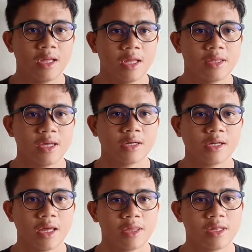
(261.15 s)
The
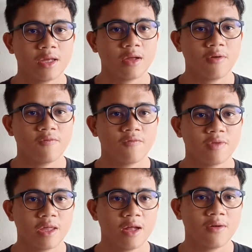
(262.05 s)
flashing of
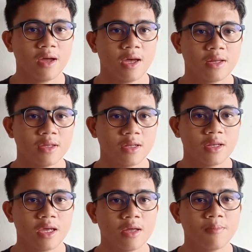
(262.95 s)
cell at the
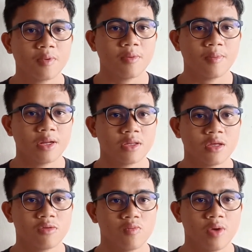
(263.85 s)
main properties
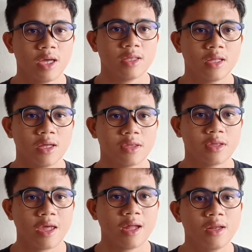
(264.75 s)
when the
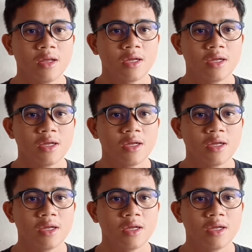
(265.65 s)
steel